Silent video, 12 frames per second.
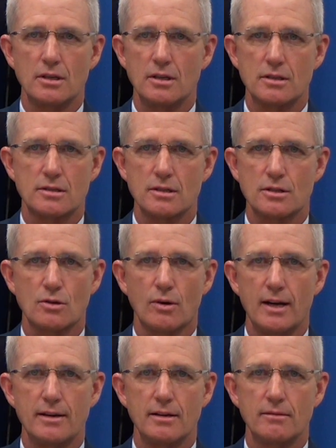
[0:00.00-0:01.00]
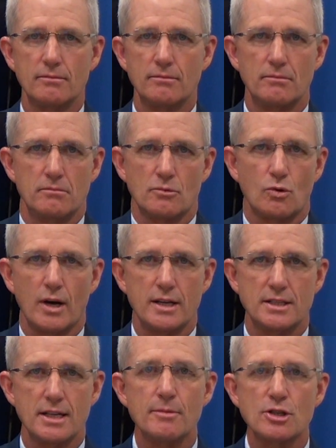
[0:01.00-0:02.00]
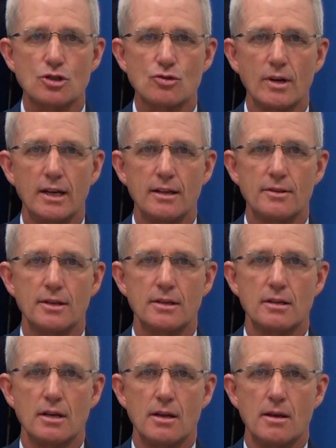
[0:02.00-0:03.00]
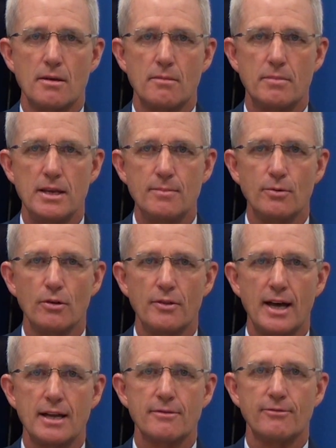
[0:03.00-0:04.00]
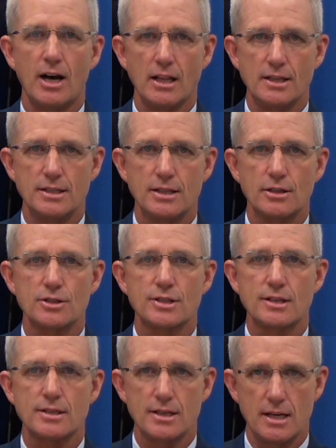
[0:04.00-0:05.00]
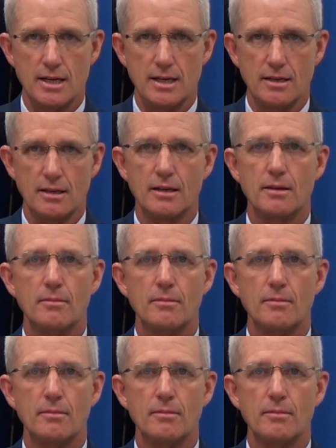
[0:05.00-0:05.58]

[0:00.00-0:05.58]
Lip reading: it's quite demonstrated that people that volunteer succeed,